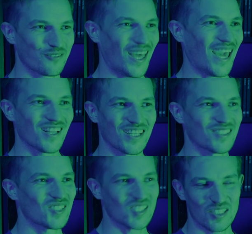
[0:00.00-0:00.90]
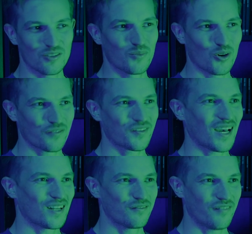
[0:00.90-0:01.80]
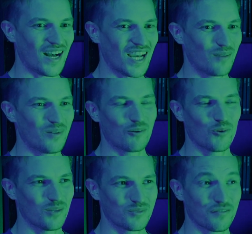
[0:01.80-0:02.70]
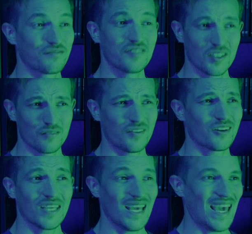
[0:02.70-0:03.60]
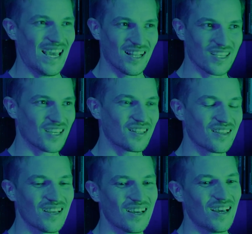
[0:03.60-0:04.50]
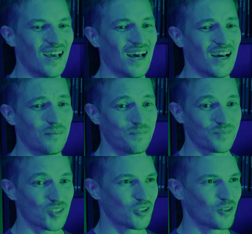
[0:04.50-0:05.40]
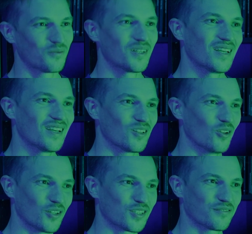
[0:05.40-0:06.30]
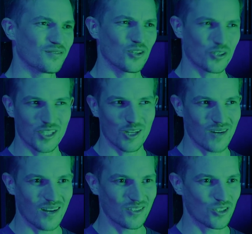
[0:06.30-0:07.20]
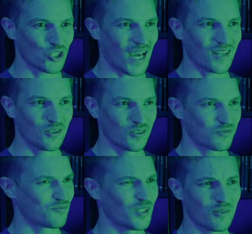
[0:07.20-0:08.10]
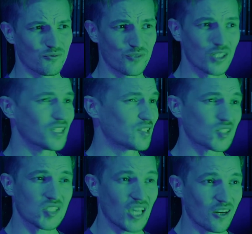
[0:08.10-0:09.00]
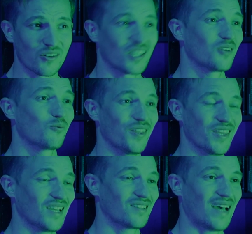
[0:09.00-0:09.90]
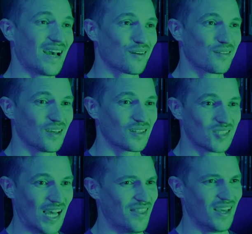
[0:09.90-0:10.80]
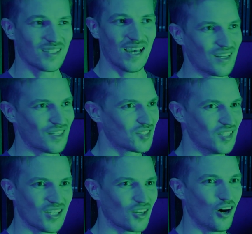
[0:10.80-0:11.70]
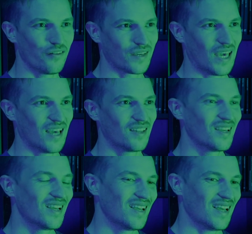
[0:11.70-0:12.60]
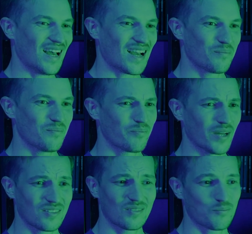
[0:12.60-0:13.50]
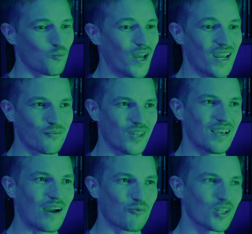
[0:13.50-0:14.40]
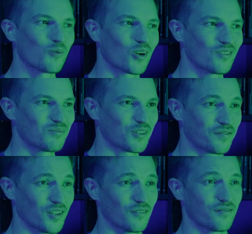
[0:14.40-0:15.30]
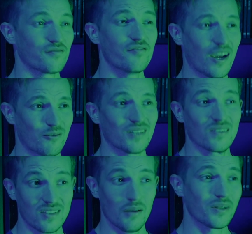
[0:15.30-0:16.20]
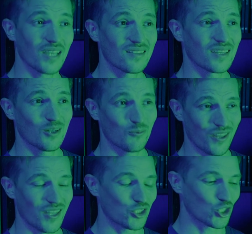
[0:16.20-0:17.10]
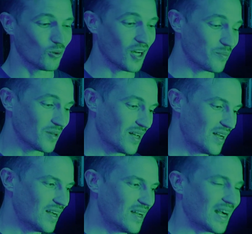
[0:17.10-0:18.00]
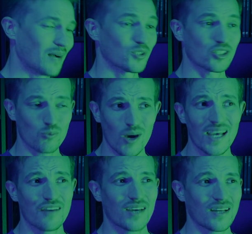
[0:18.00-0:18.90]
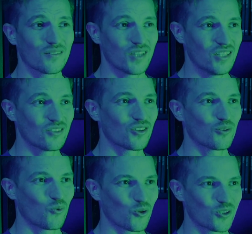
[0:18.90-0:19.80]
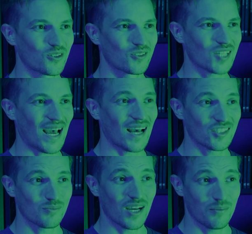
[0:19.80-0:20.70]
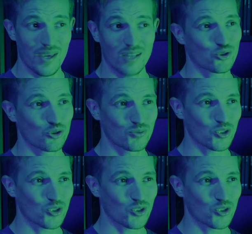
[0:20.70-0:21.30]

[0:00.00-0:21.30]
of alien xenomorph kind of vibe. I want them to feel very alien. So lots of lurking around in the shadows, being really scary when they attack things, and then of sneaking off again. But whenever I really wanted them to feel very intimidating when they show up. Which is why I've kind of leaned on the Warriors as my main troop